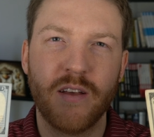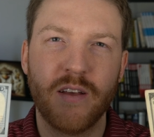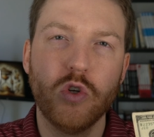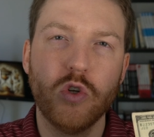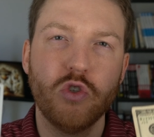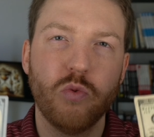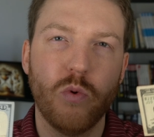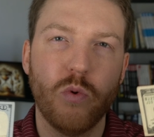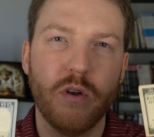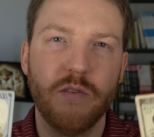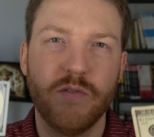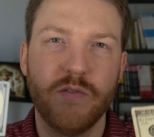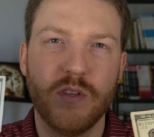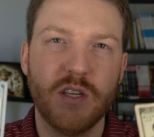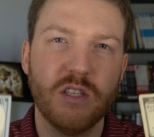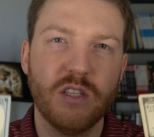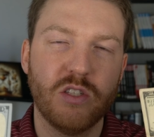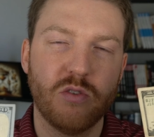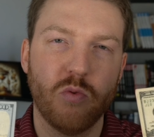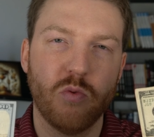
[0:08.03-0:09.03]
Which one of
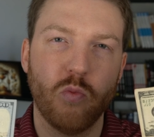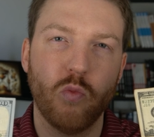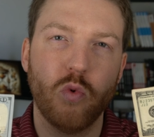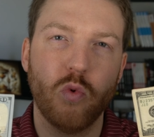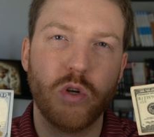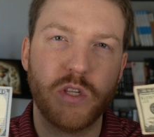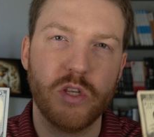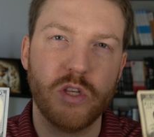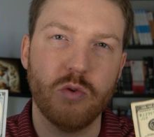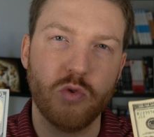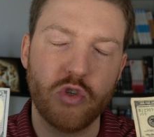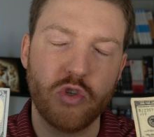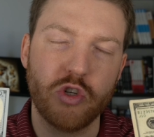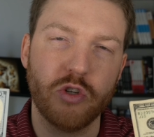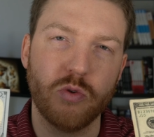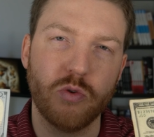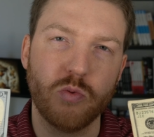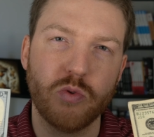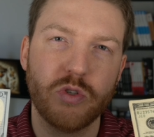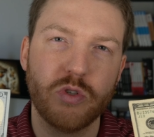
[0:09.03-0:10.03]
these would you
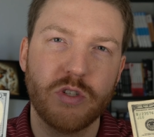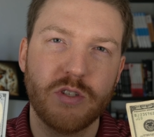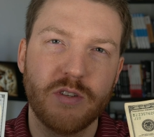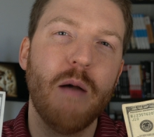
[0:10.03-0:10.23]
choose?